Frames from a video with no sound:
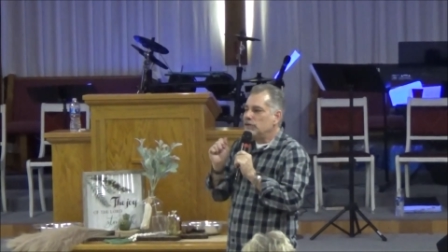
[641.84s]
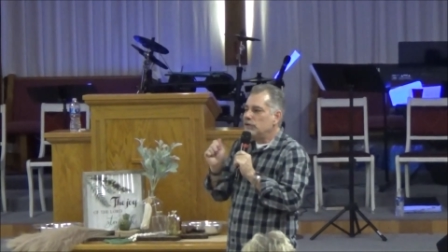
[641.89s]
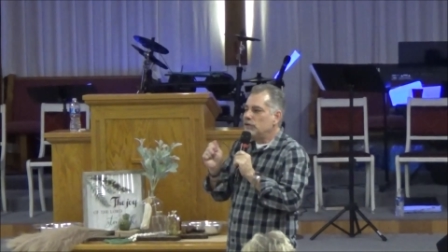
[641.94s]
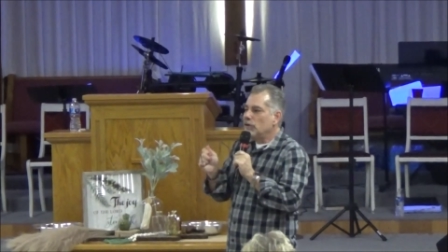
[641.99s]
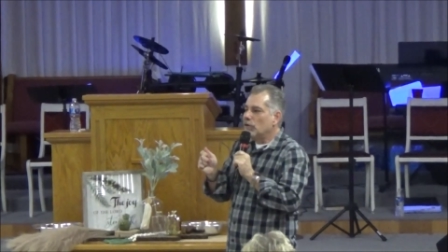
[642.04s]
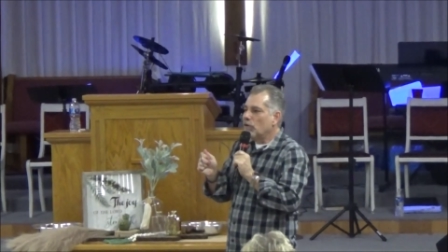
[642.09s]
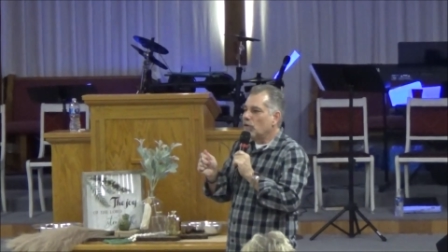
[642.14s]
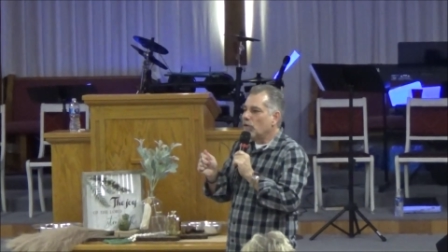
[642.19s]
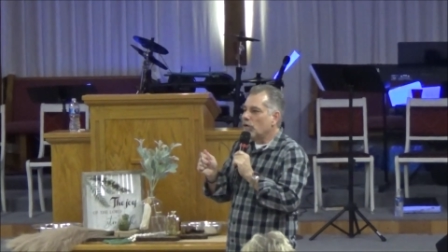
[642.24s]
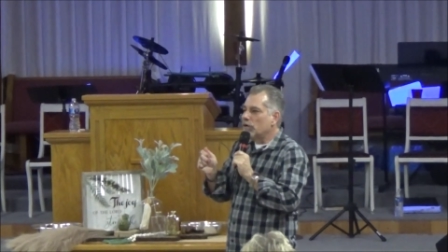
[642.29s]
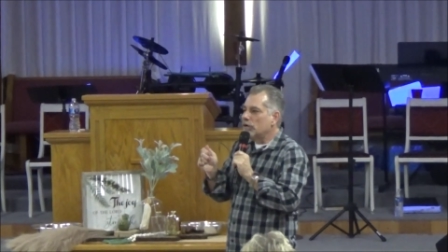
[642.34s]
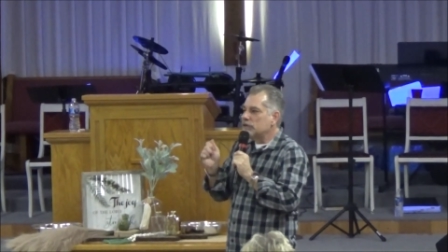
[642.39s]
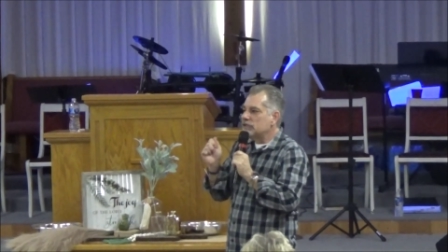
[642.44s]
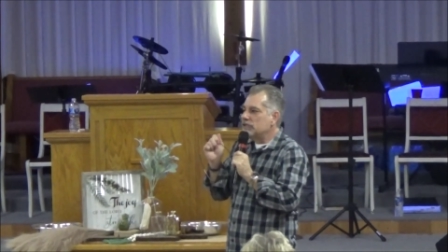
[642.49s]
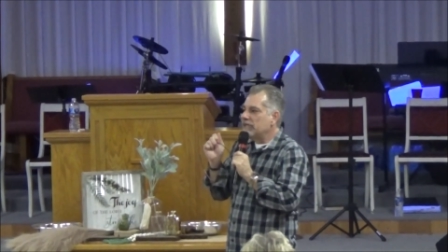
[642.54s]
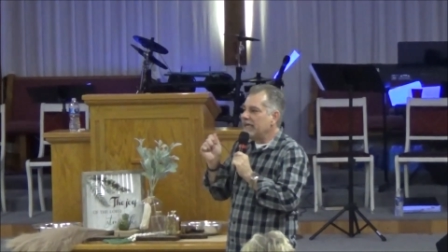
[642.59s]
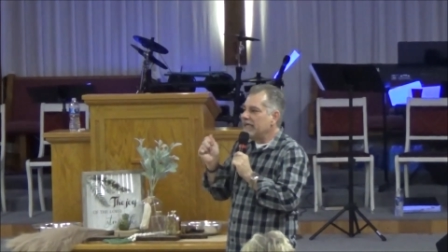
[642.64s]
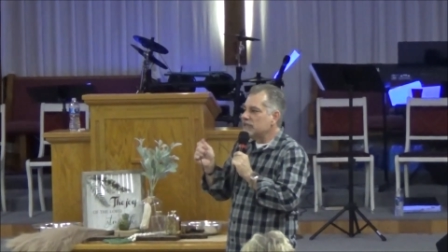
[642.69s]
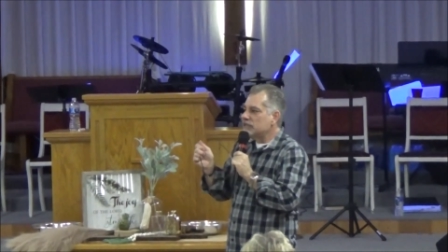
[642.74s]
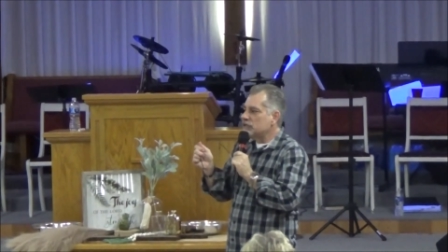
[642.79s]
Your
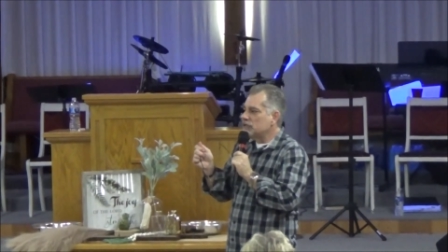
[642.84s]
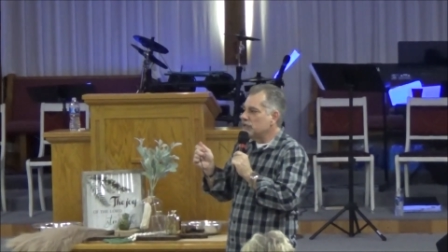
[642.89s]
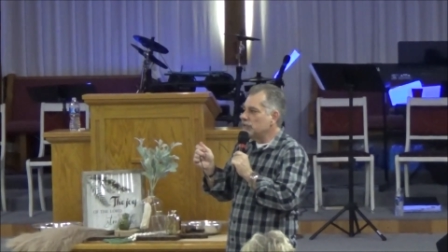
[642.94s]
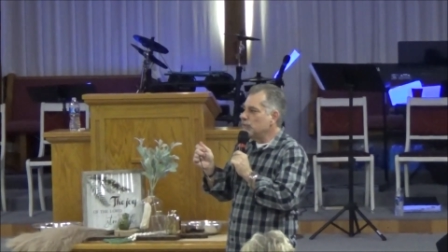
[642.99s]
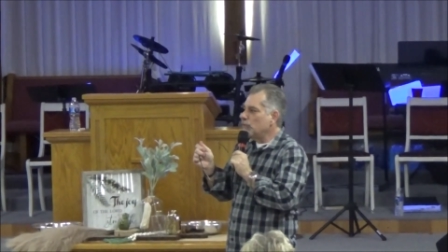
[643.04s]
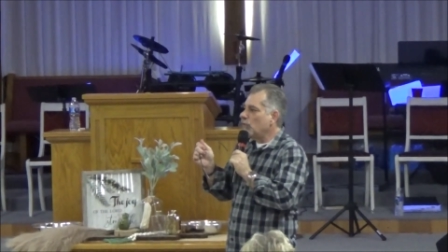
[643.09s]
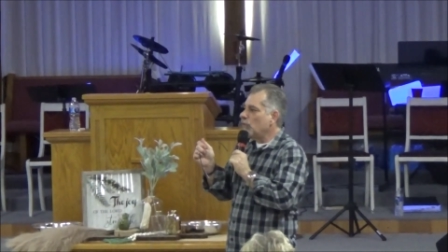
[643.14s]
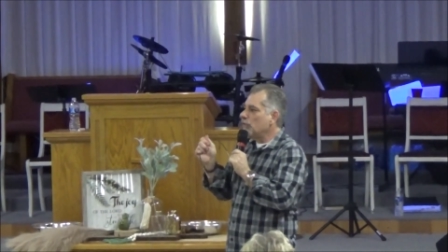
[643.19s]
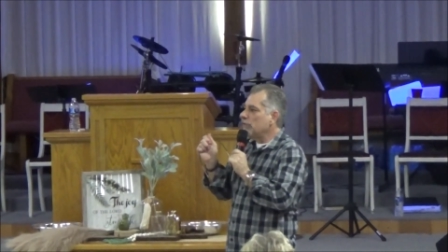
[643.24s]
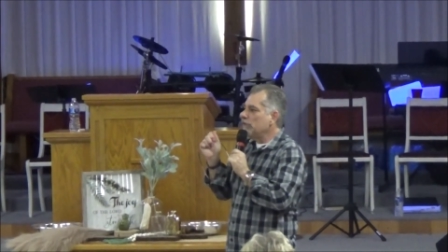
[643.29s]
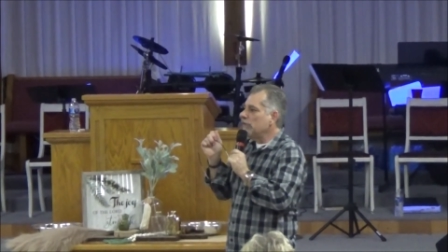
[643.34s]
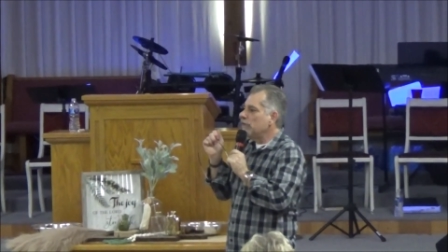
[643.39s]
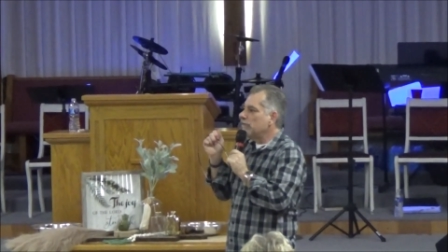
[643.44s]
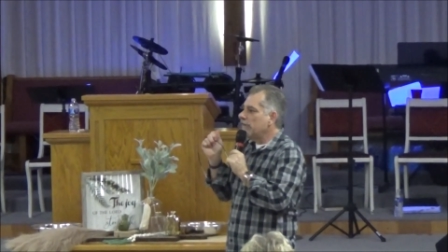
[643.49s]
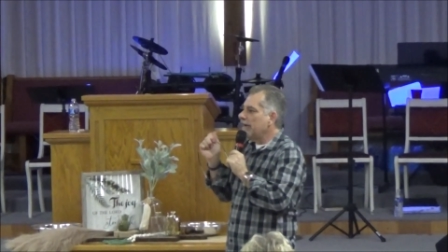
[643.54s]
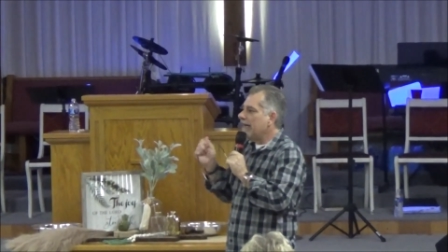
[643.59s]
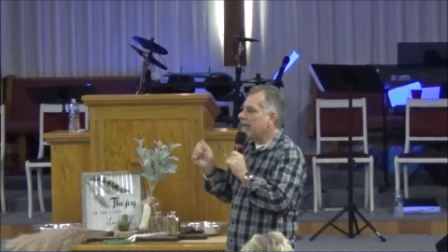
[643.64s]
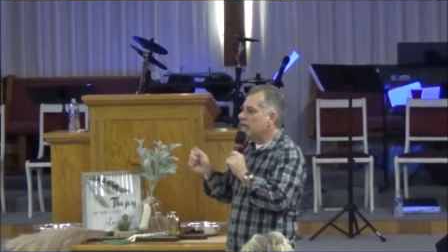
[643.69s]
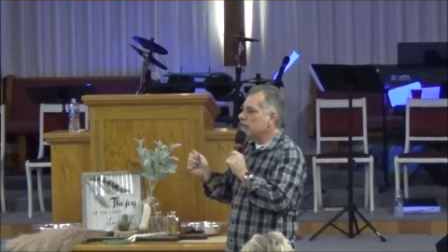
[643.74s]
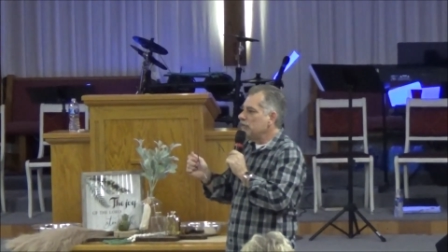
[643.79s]
testimony
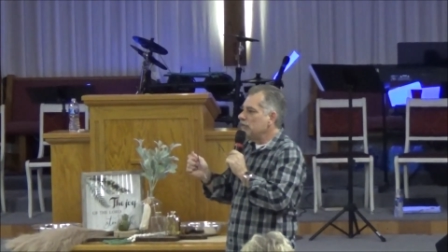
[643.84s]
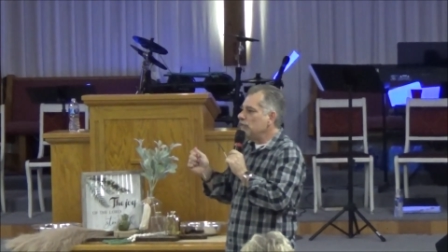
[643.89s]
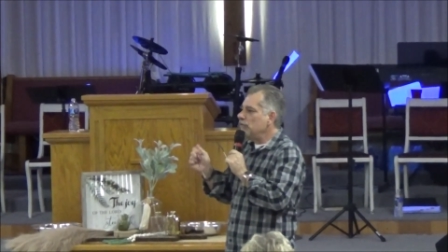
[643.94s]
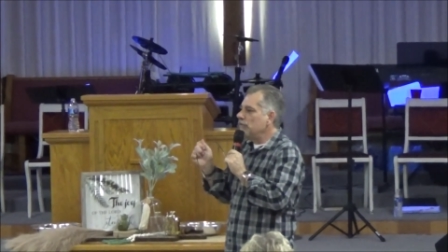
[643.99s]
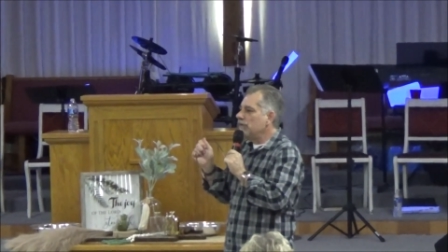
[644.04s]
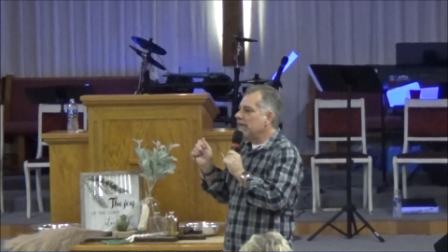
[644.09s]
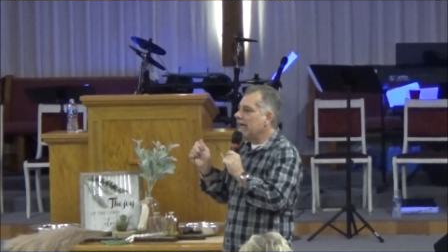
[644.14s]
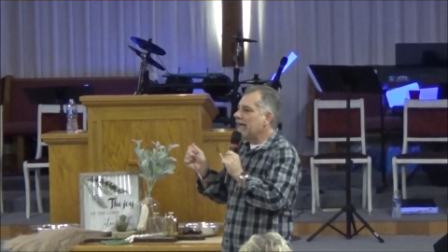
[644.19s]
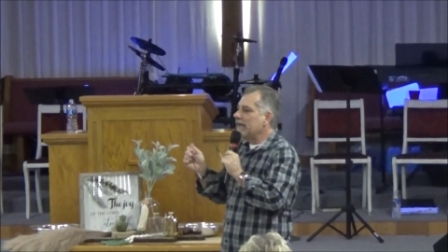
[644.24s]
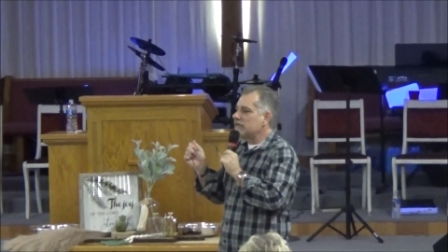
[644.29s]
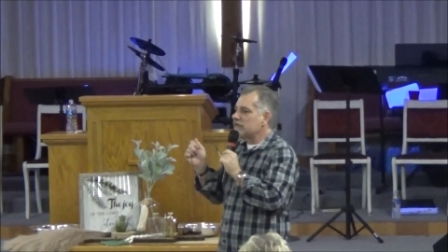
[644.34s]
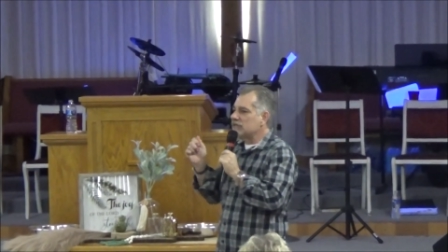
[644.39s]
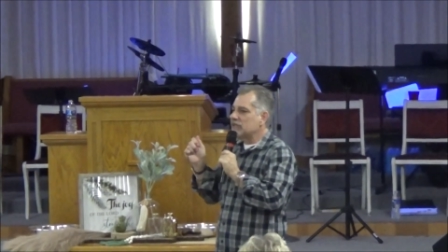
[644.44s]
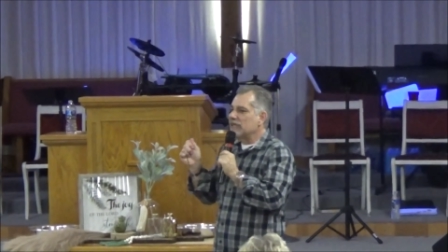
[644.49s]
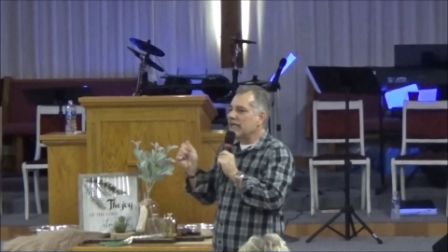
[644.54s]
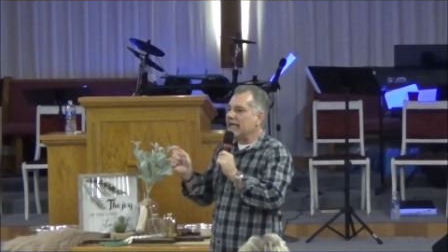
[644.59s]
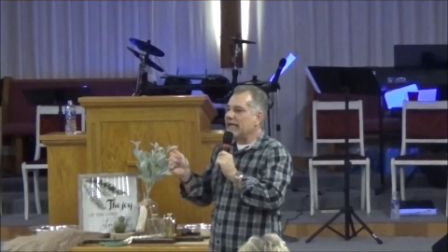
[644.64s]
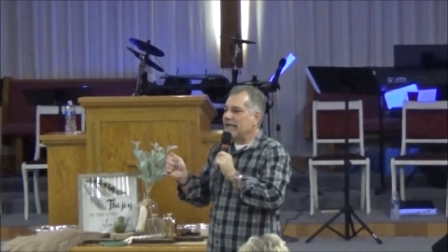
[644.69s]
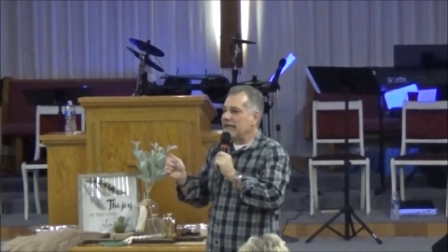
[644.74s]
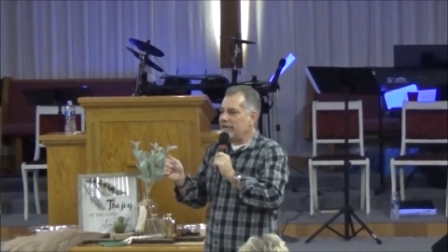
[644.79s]
of how you got
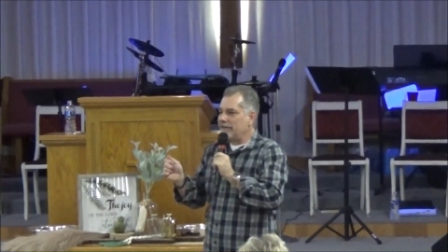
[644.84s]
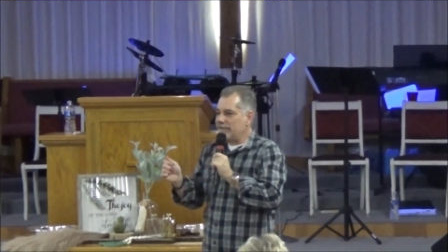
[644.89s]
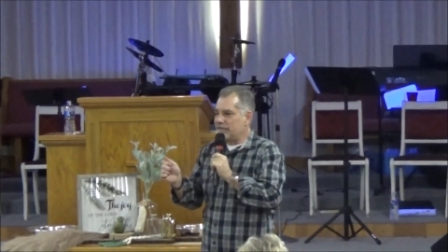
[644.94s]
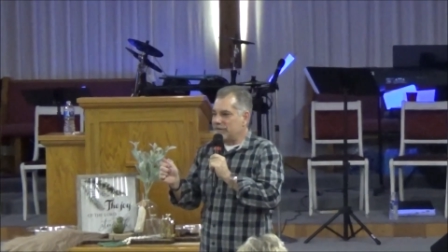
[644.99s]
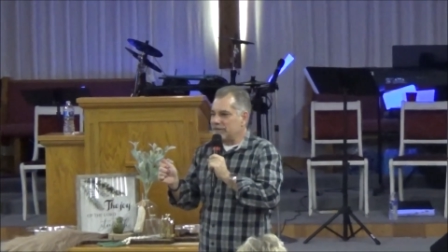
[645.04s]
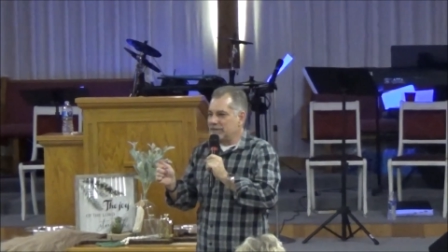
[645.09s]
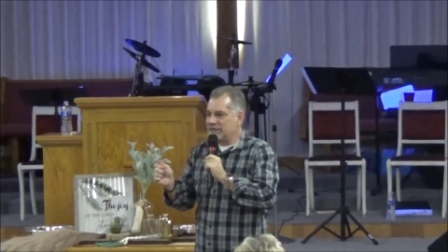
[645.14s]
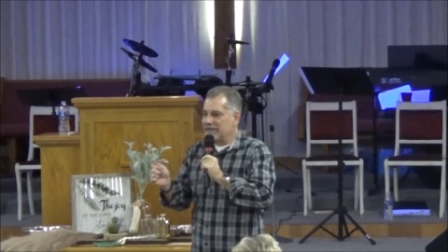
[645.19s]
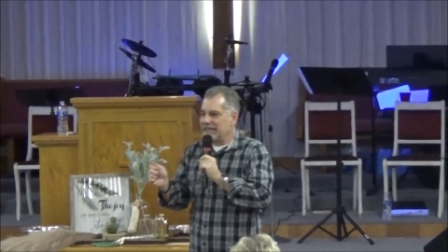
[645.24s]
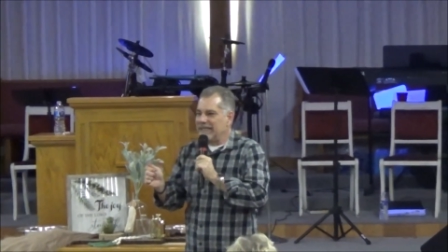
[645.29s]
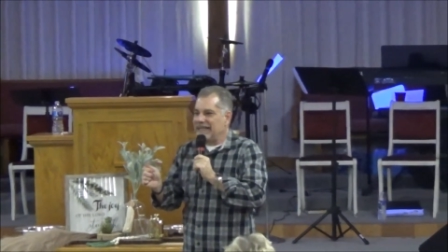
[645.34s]
saved